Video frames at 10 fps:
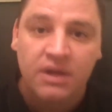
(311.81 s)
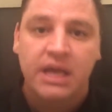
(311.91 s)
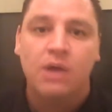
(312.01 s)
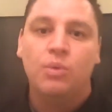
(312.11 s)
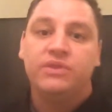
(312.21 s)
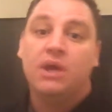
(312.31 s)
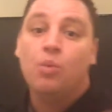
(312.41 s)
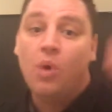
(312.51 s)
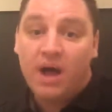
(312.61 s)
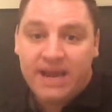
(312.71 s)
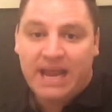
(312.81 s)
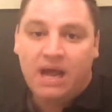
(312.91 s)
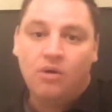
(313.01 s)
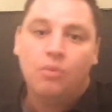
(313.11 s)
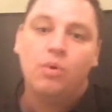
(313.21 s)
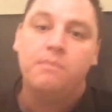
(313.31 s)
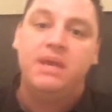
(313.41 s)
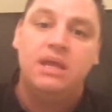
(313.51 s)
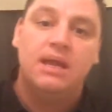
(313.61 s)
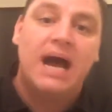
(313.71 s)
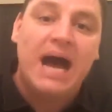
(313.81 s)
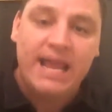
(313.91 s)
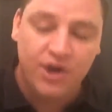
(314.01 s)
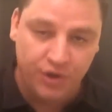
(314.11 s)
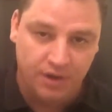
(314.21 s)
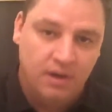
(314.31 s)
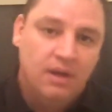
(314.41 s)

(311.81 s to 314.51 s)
and what they want now will be higher.